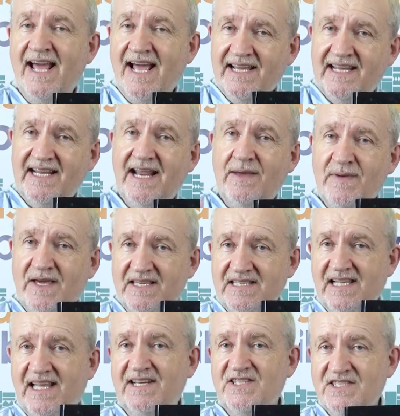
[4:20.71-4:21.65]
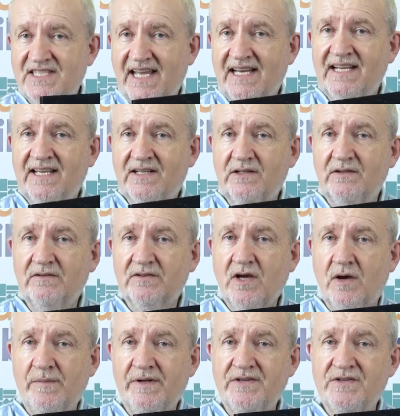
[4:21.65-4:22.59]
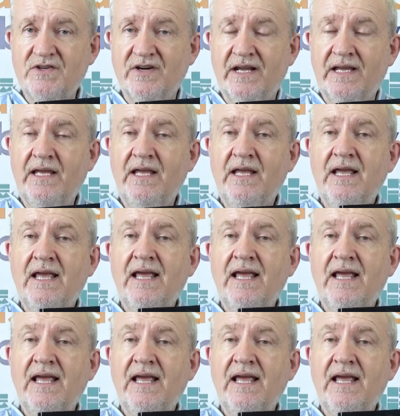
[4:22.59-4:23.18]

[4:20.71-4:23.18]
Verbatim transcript: academic slash technical commentary.